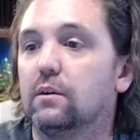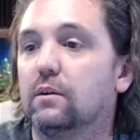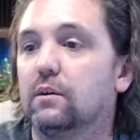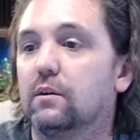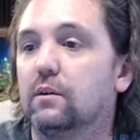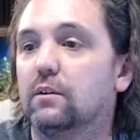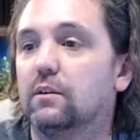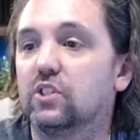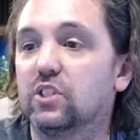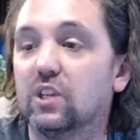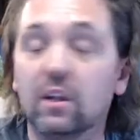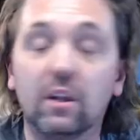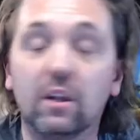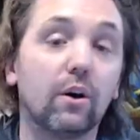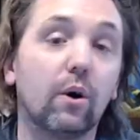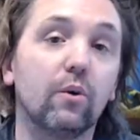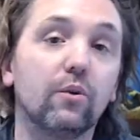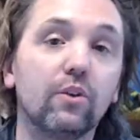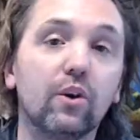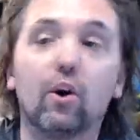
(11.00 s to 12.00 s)

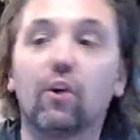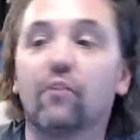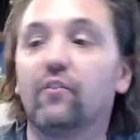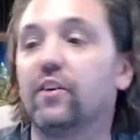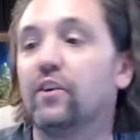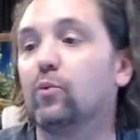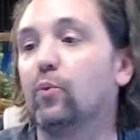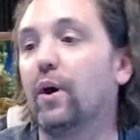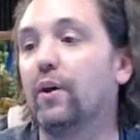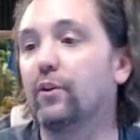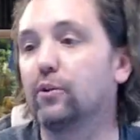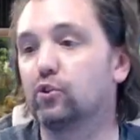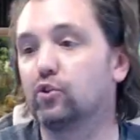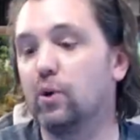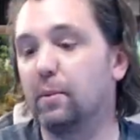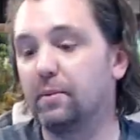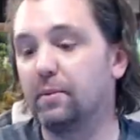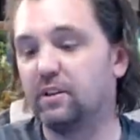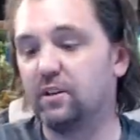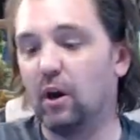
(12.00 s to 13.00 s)
silicone kerfin weather
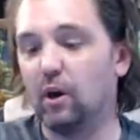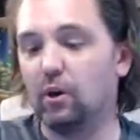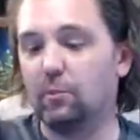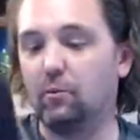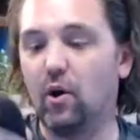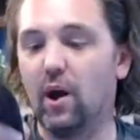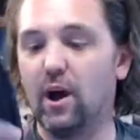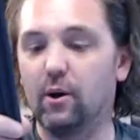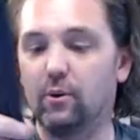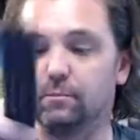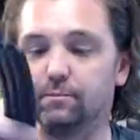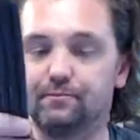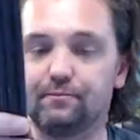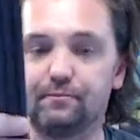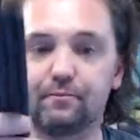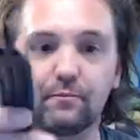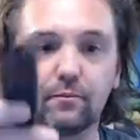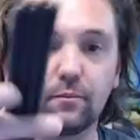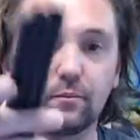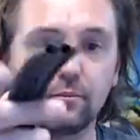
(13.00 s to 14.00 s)
strip in dark brown.
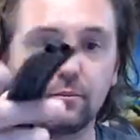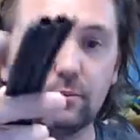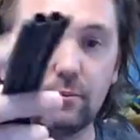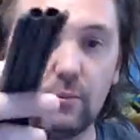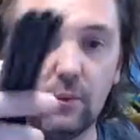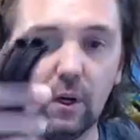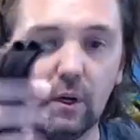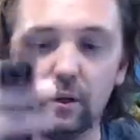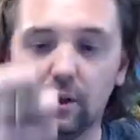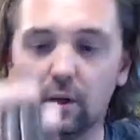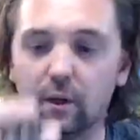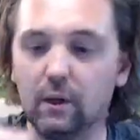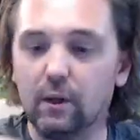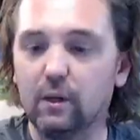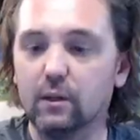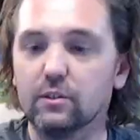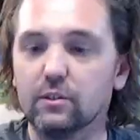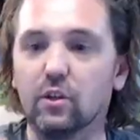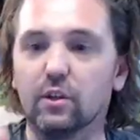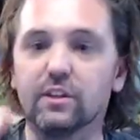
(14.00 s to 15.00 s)

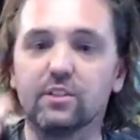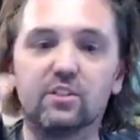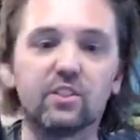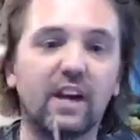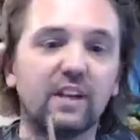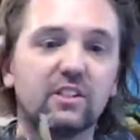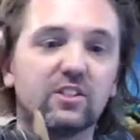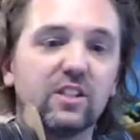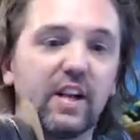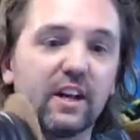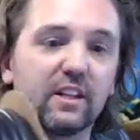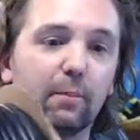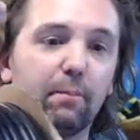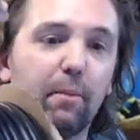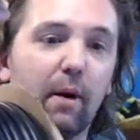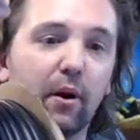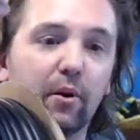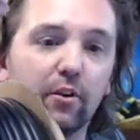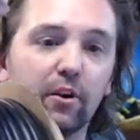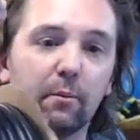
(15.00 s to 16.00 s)
So let's dissect the
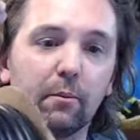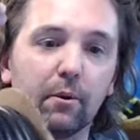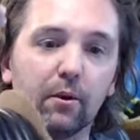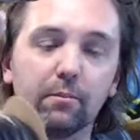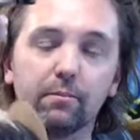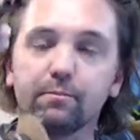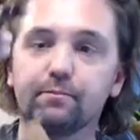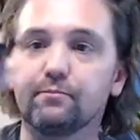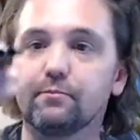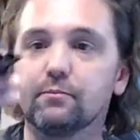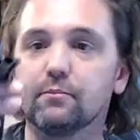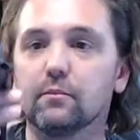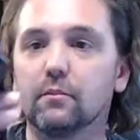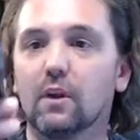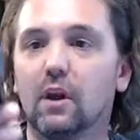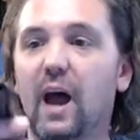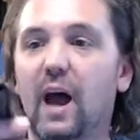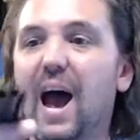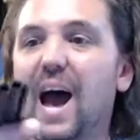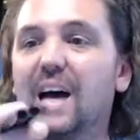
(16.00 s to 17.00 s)
part number.
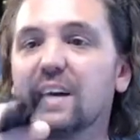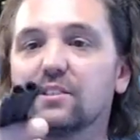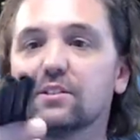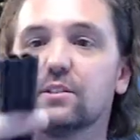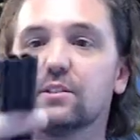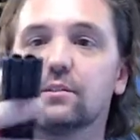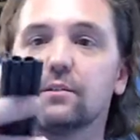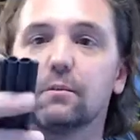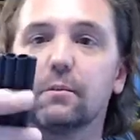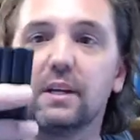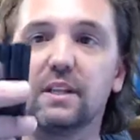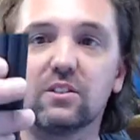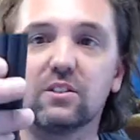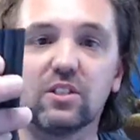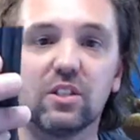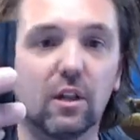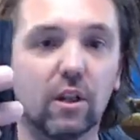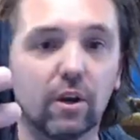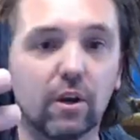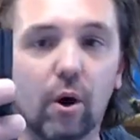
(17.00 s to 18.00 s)
S means
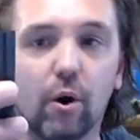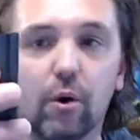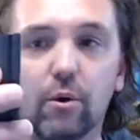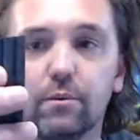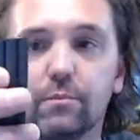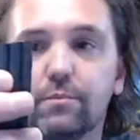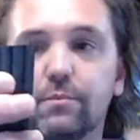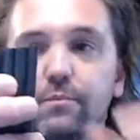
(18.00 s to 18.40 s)
silicone.